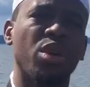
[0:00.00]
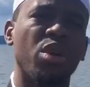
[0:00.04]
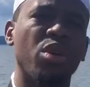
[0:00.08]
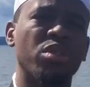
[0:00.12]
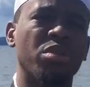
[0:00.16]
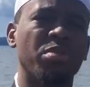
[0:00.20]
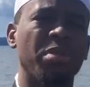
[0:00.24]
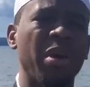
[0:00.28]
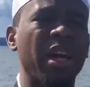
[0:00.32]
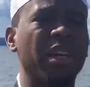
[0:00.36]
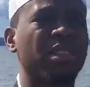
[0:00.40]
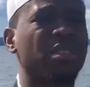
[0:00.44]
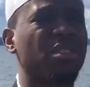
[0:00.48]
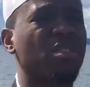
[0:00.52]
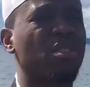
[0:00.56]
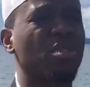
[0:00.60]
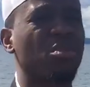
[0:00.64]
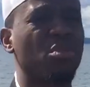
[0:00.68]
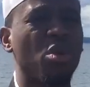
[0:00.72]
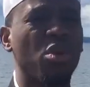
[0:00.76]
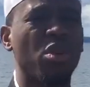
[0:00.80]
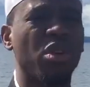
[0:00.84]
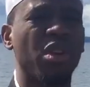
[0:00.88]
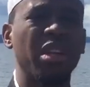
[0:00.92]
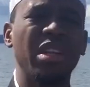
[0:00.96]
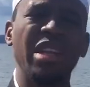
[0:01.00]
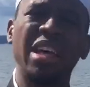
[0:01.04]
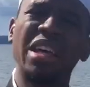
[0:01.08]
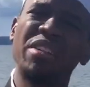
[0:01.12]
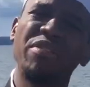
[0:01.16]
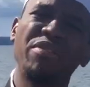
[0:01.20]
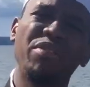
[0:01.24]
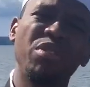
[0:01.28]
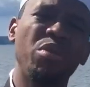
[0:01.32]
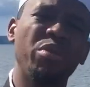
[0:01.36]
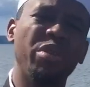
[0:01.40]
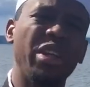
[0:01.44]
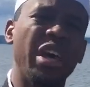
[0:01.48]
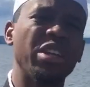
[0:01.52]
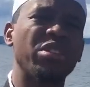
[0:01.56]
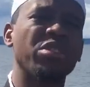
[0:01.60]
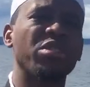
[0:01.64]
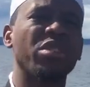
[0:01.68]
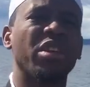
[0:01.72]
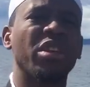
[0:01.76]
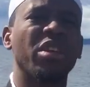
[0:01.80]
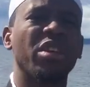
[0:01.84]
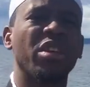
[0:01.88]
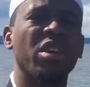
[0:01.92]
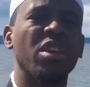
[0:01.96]
it goes back to the water. Let it flow
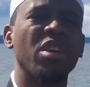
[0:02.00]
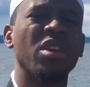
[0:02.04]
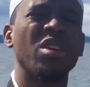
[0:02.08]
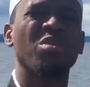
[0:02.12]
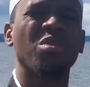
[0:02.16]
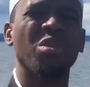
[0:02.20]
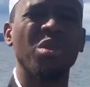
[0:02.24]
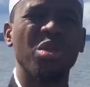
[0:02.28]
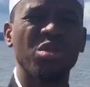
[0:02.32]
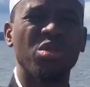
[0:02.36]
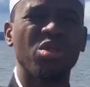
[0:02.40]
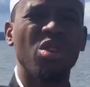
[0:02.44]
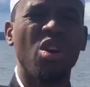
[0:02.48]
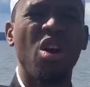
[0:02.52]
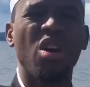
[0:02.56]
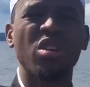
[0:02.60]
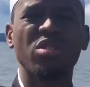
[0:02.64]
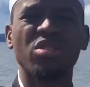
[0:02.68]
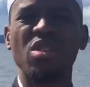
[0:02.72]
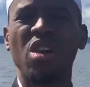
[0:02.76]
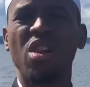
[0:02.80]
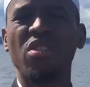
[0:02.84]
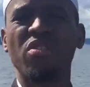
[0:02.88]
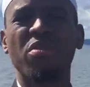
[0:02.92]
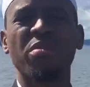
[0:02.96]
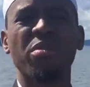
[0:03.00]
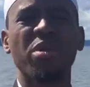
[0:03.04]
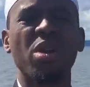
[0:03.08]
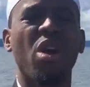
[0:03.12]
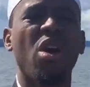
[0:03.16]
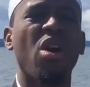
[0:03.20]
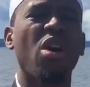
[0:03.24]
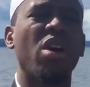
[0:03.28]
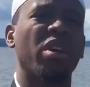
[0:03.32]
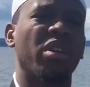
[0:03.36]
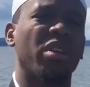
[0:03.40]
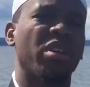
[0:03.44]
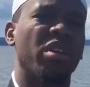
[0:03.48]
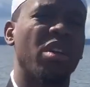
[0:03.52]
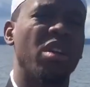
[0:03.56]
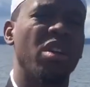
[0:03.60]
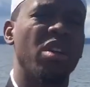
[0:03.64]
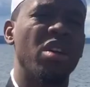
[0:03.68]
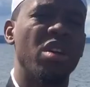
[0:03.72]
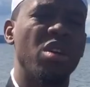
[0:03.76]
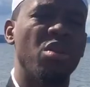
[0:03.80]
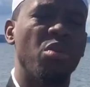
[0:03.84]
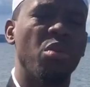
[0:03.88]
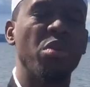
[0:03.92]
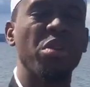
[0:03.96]
naturally. When you talk, talk from your heart.
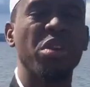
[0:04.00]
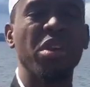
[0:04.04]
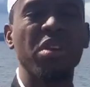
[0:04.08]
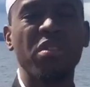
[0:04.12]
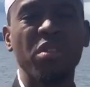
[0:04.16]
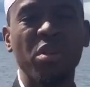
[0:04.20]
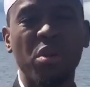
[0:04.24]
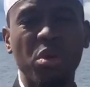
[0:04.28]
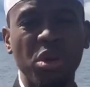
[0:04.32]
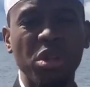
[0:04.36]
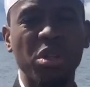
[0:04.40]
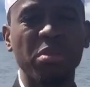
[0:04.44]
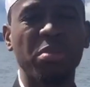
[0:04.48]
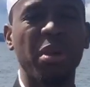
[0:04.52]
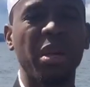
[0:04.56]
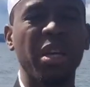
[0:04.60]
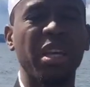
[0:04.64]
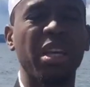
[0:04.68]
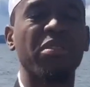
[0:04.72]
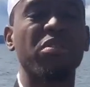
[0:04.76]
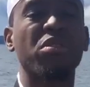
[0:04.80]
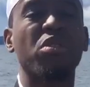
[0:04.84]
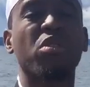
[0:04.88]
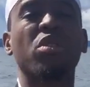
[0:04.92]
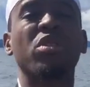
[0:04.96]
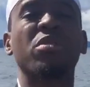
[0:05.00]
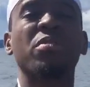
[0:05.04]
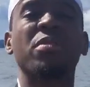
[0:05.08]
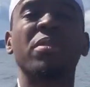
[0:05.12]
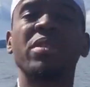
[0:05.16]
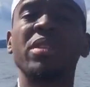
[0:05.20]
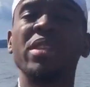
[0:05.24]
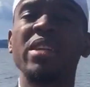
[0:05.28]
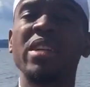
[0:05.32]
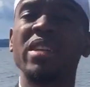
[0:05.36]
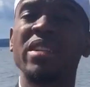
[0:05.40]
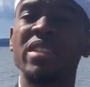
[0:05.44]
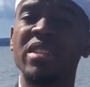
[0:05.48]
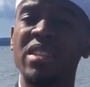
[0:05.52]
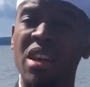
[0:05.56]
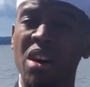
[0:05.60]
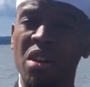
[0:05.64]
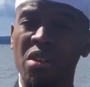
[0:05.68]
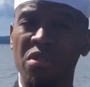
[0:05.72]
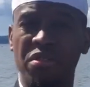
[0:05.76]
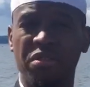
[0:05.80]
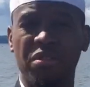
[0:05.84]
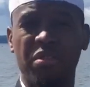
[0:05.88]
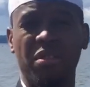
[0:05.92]
When you give the khutbah, give the khutbah to yourself.